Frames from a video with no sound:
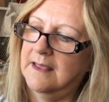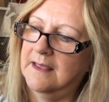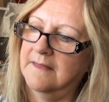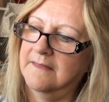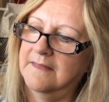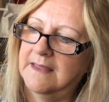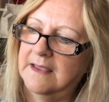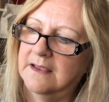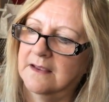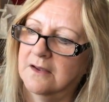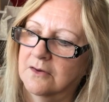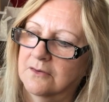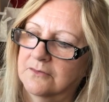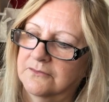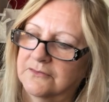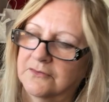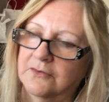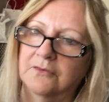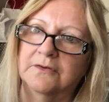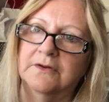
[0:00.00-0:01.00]
And that
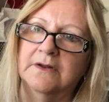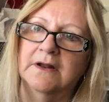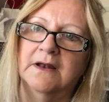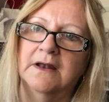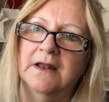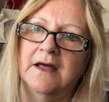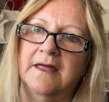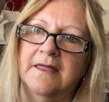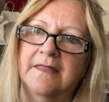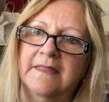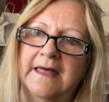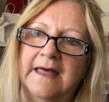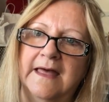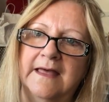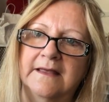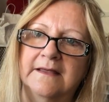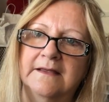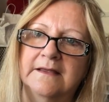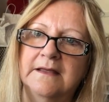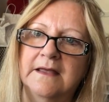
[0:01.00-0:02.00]
goes on like
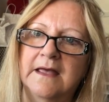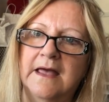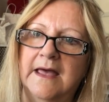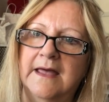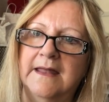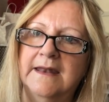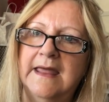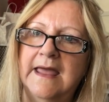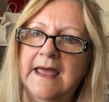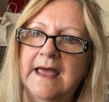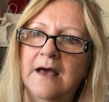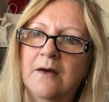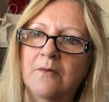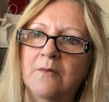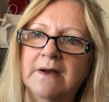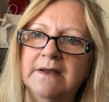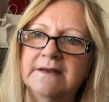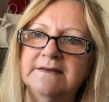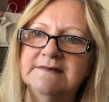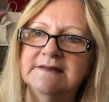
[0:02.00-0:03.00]
that. And
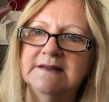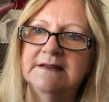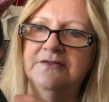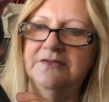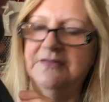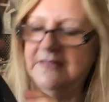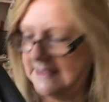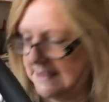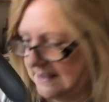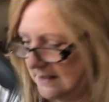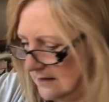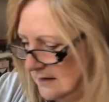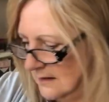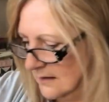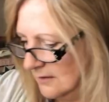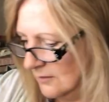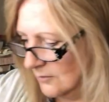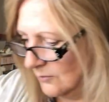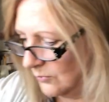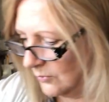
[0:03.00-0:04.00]
how I did that
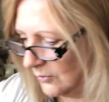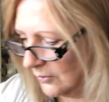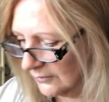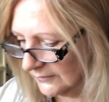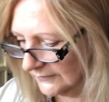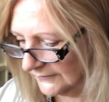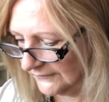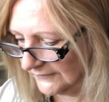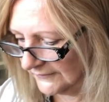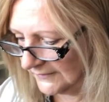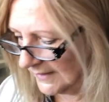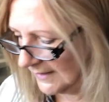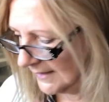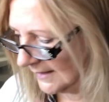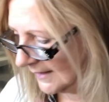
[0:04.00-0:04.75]
was...